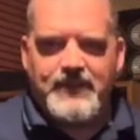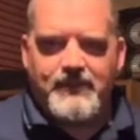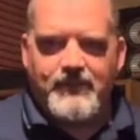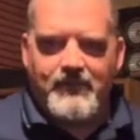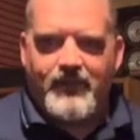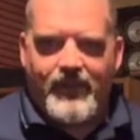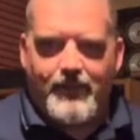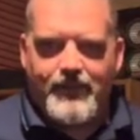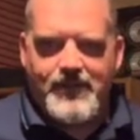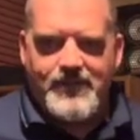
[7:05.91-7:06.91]
can really
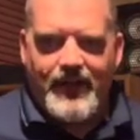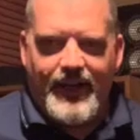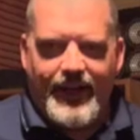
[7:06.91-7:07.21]
appreciate